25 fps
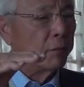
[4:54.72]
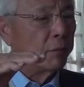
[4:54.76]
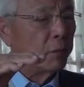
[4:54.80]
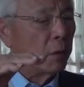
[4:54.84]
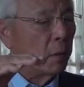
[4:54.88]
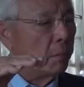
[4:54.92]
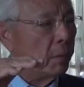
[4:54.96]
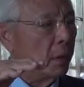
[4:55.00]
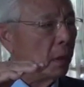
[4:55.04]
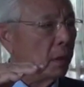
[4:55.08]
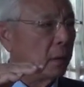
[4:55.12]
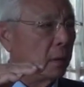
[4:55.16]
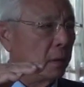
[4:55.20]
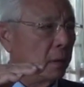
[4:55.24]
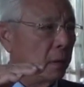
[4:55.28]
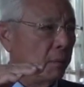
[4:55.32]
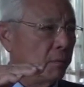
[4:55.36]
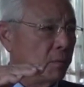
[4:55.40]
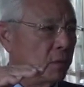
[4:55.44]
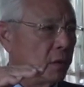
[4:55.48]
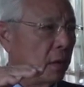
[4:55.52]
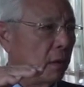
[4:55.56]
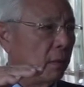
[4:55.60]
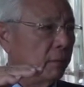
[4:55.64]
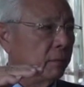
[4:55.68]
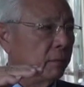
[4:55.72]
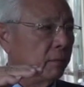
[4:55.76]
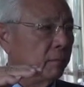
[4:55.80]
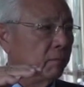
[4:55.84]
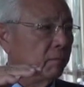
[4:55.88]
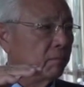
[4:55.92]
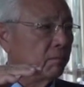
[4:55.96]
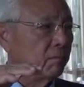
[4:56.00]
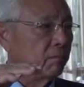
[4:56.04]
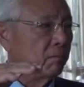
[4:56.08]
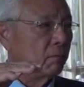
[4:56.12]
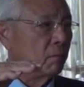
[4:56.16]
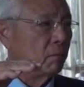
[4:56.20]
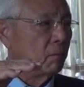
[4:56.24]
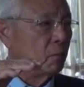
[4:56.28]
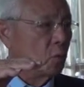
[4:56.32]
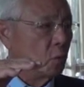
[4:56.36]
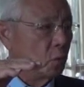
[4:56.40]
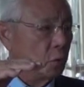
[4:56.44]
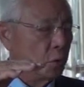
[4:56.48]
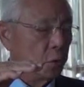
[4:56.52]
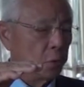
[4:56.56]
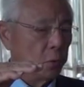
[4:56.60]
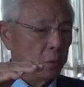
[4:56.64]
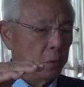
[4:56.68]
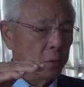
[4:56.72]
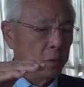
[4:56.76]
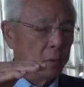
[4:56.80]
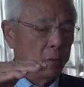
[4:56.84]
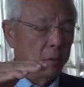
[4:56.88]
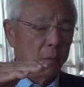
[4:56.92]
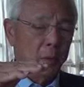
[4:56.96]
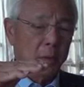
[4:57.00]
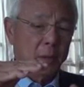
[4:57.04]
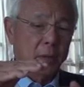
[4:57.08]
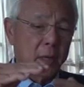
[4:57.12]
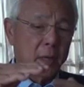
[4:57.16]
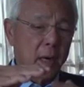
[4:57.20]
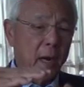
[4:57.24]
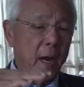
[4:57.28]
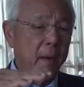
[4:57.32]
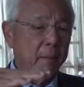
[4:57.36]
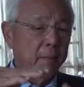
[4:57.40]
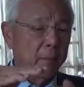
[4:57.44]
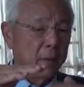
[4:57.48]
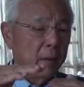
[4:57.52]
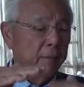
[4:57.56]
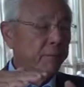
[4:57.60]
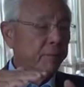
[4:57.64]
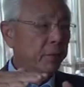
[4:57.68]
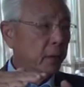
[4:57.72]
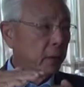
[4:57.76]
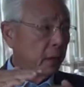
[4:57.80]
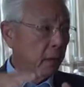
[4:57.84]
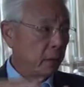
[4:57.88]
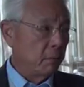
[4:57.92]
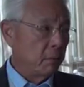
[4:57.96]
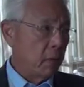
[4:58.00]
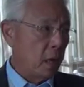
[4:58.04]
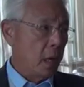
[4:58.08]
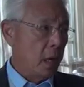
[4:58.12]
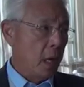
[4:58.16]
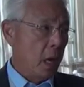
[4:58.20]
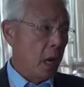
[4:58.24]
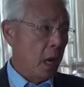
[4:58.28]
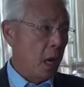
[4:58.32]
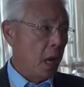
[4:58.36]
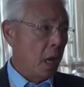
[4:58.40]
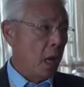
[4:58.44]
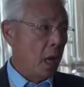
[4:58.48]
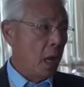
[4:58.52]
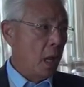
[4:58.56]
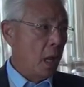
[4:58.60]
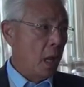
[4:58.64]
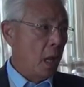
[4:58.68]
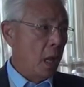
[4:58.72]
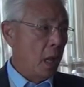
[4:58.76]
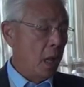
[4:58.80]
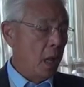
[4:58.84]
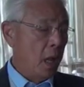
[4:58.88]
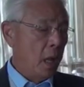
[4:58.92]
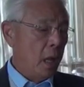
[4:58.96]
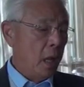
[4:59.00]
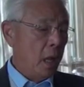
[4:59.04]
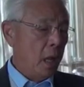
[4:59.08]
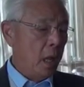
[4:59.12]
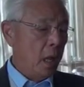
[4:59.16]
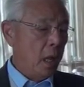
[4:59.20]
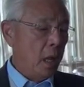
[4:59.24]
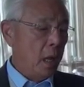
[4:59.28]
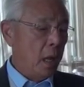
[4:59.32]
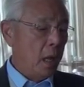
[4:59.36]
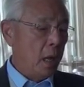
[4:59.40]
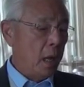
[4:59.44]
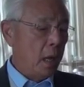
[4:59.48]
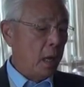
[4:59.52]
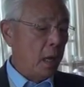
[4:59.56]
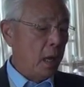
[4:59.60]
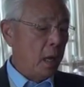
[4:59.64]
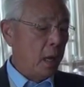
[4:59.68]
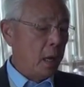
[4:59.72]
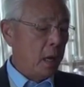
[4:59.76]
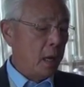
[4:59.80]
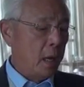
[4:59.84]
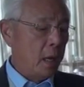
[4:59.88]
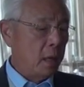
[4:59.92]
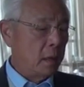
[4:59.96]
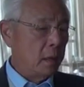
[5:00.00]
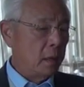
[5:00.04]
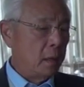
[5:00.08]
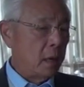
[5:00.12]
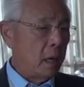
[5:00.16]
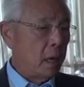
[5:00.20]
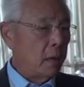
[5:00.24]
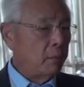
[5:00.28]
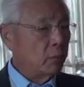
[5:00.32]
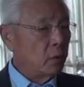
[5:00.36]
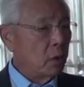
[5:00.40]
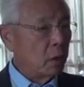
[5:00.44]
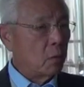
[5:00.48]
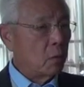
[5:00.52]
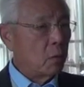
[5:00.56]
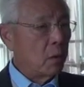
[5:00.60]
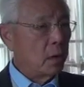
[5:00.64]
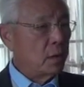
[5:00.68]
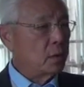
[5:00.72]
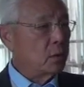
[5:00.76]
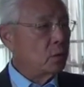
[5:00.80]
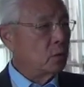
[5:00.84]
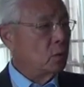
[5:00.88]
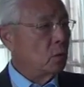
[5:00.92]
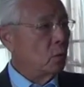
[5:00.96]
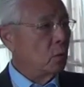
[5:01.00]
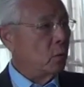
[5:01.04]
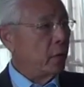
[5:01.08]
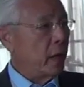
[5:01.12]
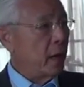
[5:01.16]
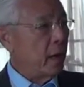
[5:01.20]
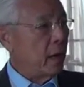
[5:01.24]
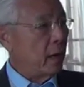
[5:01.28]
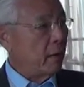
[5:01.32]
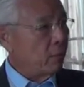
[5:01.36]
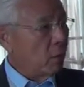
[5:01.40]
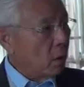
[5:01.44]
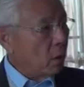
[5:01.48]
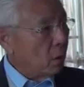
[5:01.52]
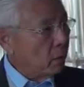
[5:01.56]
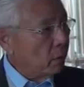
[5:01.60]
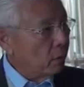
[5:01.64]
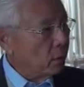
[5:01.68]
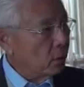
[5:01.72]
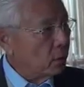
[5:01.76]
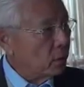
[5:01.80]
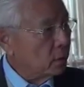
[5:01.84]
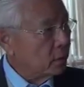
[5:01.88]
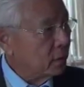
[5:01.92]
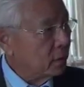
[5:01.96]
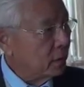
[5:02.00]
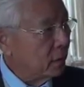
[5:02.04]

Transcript: committed themselves to do with time, effort, and money. And I'm not quite sure we have all those